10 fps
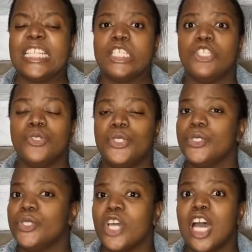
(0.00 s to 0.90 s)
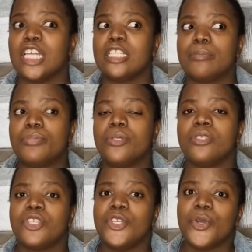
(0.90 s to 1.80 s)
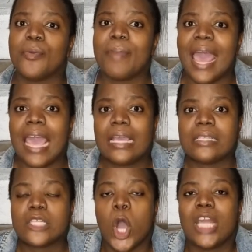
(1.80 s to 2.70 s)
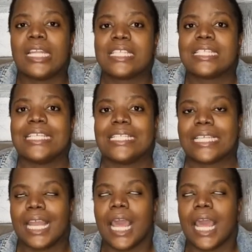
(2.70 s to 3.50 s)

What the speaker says: that you do not put your bags on the seat,